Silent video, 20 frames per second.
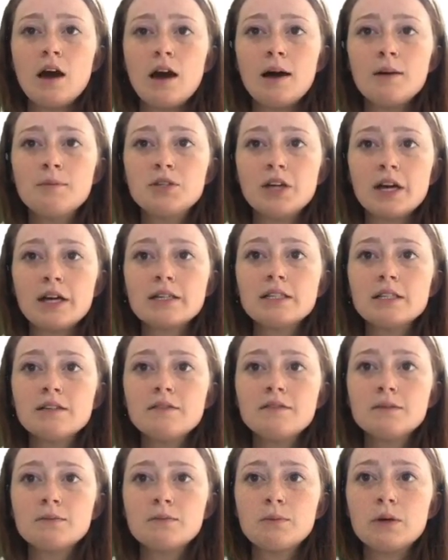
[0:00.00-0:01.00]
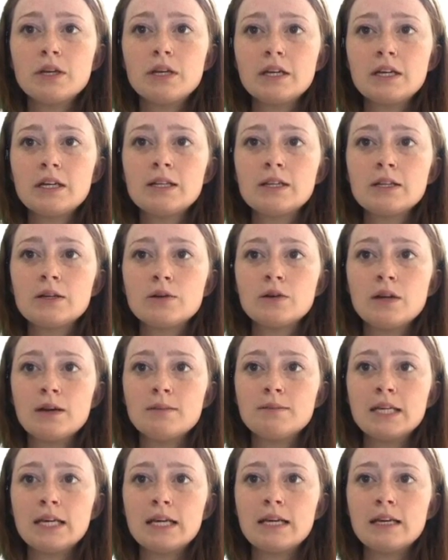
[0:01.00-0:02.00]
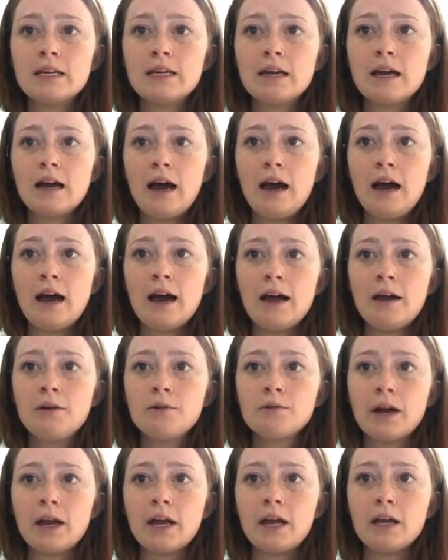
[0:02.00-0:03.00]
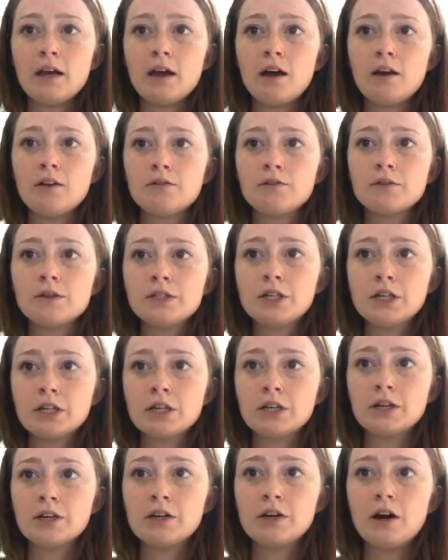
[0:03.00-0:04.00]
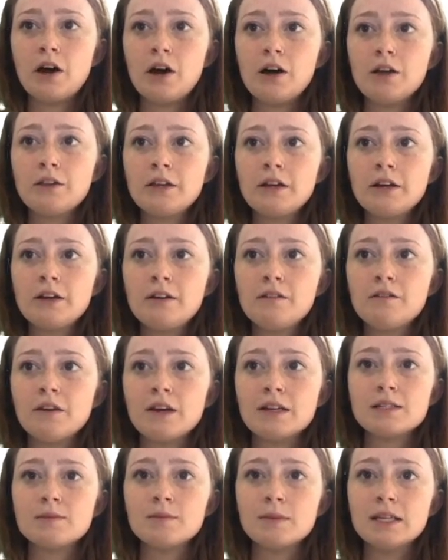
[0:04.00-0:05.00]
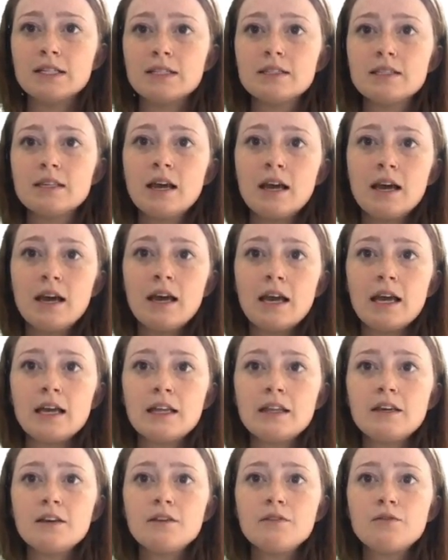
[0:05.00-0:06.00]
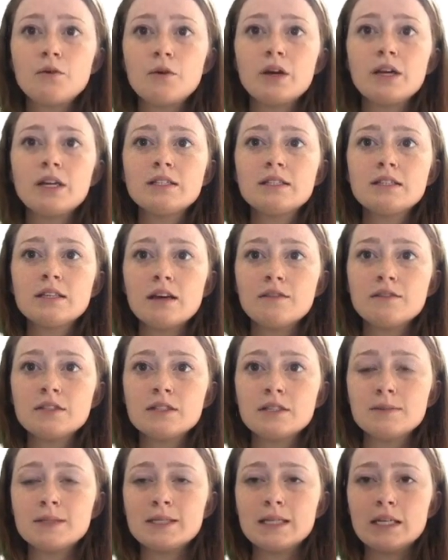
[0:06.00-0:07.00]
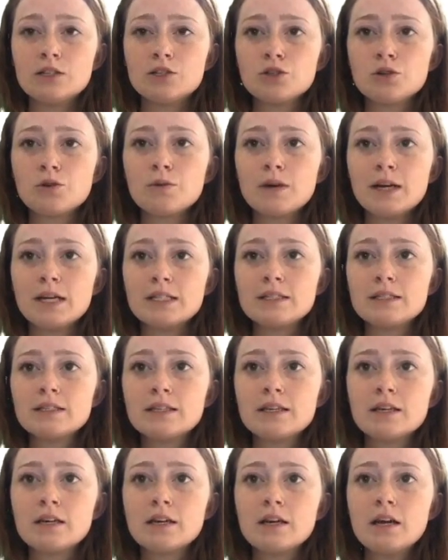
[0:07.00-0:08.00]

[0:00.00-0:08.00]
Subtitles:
Objectives would include obtaining a high rate of return on their investments and the avoidance of substantial risk.